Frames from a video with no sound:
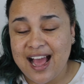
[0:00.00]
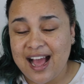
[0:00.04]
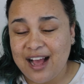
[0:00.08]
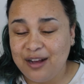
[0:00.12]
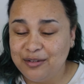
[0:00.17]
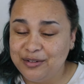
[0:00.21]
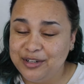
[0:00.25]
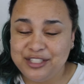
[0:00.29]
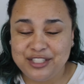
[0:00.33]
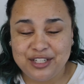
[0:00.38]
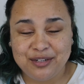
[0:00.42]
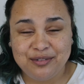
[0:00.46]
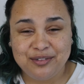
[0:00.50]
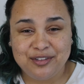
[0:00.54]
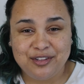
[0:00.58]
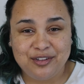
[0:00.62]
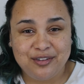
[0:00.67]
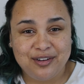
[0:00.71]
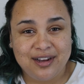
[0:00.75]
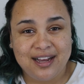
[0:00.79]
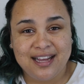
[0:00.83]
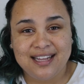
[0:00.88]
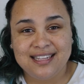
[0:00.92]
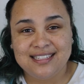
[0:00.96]
I want to share with
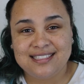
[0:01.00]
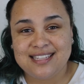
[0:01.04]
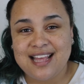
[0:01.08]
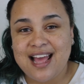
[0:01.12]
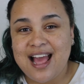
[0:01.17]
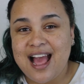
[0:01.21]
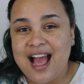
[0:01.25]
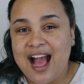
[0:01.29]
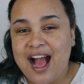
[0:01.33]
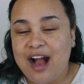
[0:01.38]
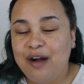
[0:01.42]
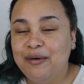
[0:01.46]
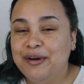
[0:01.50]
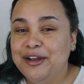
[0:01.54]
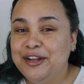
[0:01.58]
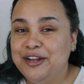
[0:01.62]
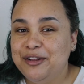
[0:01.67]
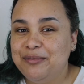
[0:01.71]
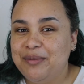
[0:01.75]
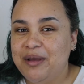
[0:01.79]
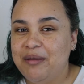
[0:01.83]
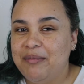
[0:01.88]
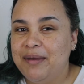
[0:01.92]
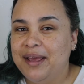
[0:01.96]
you guys how I
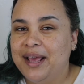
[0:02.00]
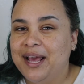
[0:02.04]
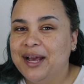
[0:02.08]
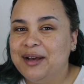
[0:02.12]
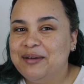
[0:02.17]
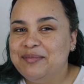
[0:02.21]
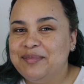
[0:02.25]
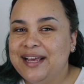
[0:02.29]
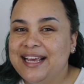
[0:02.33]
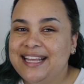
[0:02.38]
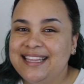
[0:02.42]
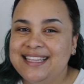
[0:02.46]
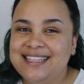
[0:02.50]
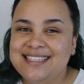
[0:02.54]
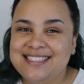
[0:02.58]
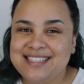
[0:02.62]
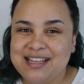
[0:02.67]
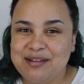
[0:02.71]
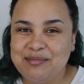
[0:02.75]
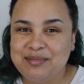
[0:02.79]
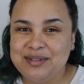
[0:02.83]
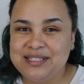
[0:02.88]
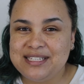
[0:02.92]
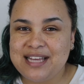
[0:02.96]
do my makeup in the
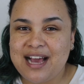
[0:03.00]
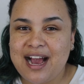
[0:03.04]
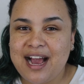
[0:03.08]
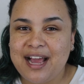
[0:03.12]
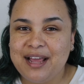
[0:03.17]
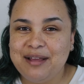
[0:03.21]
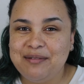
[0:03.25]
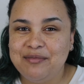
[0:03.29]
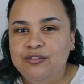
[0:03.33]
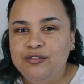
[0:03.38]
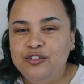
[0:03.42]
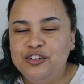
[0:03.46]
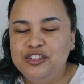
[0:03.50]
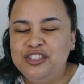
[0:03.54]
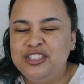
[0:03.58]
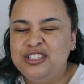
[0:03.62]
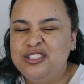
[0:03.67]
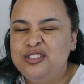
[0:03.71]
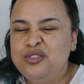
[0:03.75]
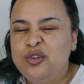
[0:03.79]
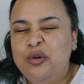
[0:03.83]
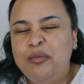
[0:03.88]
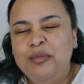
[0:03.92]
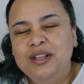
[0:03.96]
summertime for
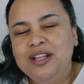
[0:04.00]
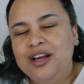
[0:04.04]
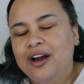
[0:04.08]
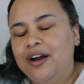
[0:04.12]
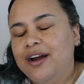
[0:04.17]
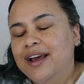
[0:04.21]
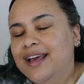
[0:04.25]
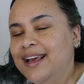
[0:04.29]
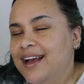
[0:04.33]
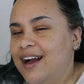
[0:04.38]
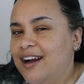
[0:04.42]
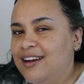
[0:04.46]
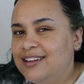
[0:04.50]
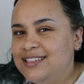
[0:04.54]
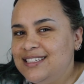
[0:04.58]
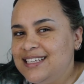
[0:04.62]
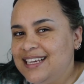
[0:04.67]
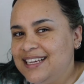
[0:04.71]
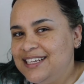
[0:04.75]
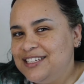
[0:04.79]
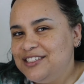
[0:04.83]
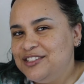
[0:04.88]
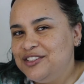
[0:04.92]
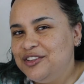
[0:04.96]
just normal going out
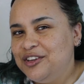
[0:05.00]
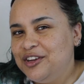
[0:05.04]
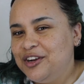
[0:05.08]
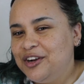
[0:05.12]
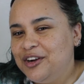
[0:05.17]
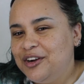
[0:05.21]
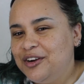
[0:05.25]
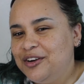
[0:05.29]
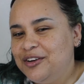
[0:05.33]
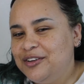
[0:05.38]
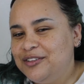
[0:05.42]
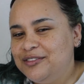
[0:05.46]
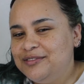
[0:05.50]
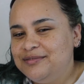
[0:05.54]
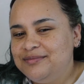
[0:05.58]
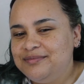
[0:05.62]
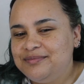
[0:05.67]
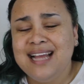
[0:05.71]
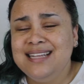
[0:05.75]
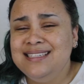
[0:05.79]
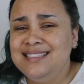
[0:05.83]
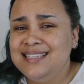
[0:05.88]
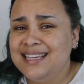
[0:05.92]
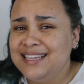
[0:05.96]
days, you know,
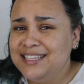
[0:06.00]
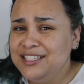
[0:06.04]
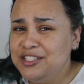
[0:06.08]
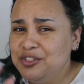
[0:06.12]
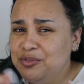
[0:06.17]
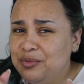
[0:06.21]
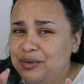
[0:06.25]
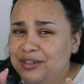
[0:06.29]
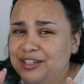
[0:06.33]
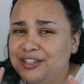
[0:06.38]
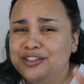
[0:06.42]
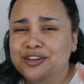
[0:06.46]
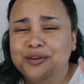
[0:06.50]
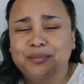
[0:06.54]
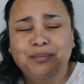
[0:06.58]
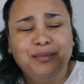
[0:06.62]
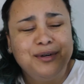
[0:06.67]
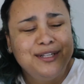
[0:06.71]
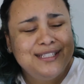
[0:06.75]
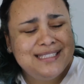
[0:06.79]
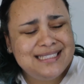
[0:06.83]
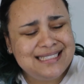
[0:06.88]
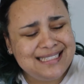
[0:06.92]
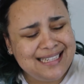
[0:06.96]
days you want to look
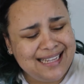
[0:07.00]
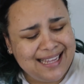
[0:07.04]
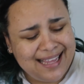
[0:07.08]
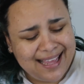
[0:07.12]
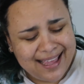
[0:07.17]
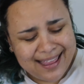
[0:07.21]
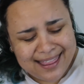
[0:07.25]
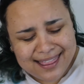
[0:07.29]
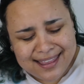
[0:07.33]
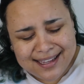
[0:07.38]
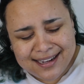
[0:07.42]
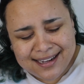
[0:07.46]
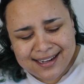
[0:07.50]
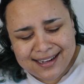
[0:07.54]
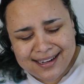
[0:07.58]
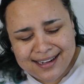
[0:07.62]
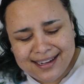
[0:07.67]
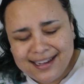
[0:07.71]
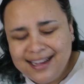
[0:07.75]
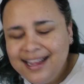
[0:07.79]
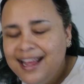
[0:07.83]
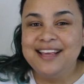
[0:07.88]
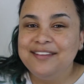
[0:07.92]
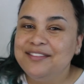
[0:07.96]
put
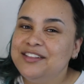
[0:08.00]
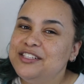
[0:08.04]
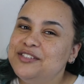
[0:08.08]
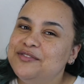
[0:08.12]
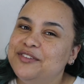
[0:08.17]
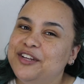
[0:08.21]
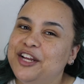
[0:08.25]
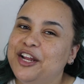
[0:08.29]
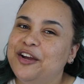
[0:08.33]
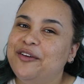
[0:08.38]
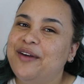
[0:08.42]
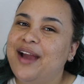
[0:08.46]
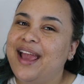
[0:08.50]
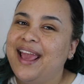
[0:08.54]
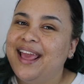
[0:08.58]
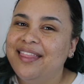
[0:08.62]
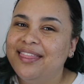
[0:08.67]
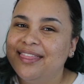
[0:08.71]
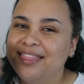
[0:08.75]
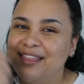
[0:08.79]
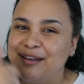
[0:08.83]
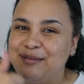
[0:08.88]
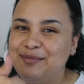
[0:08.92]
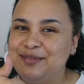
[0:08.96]
together. Give this video a
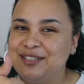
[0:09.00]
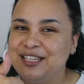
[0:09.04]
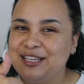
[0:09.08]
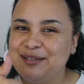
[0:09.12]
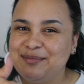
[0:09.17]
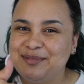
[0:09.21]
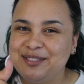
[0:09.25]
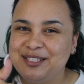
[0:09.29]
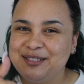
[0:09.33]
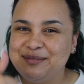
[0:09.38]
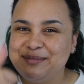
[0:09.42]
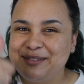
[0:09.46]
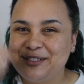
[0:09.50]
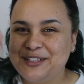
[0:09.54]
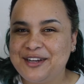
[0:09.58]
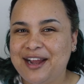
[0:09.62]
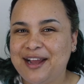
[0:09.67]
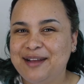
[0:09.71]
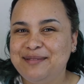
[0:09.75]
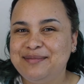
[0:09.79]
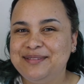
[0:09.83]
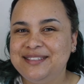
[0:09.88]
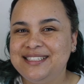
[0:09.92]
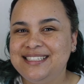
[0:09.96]
thumbs up,
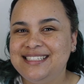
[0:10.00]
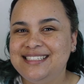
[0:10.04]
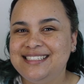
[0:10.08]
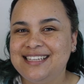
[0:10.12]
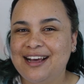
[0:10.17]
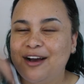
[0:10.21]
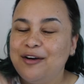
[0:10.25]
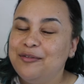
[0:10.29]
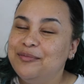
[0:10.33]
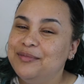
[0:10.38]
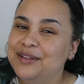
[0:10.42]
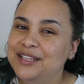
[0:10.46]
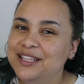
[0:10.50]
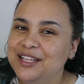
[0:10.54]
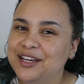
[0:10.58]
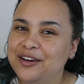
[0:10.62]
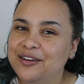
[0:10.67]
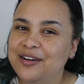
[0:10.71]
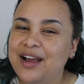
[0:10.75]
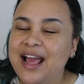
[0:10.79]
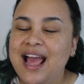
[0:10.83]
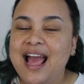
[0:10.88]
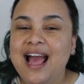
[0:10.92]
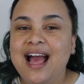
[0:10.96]
subscribe down
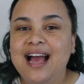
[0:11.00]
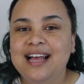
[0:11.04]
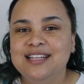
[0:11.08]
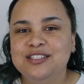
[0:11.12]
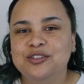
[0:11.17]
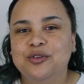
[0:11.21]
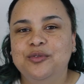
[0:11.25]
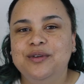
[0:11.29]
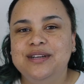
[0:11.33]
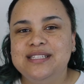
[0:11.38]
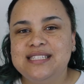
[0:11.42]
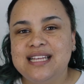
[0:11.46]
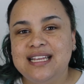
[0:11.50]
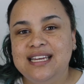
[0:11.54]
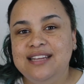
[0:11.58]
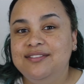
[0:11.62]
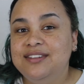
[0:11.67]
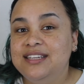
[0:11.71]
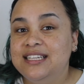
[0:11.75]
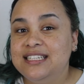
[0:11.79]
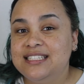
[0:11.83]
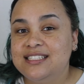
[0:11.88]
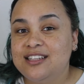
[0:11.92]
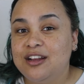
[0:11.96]
below. As always, I'll leave
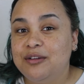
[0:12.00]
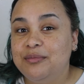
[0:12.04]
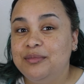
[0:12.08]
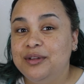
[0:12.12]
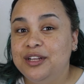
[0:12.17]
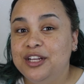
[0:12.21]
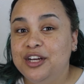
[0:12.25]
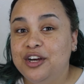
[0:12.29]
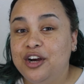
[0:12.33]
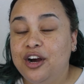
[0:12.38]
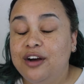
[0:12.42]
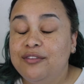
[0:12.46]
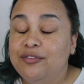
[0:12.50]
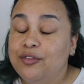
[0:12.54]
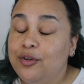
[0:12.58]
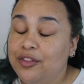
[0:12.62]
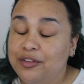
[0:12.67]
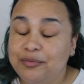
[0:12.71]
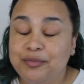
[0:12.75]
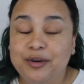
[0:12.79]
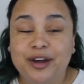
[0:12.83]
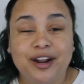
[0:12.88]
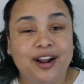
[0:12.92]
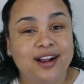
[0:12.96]
a list down below of all
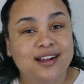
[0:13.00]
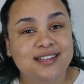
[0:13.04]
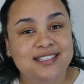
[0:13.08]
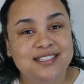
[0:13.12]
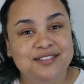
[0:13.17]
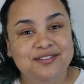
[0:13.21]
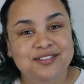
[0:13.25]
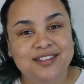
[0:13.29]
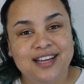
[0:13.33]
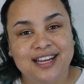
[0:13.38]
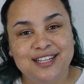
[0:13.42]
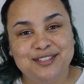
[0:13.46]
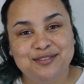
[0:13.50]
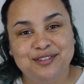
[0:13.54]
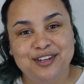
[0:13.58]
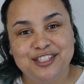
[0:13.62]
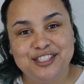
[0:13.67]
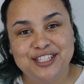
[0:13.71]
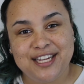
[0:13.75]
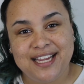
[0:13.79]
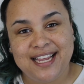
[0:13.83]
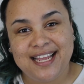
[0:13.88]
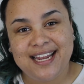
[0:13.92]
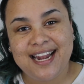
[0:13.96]
the products if you guys want
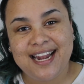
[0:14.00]
to check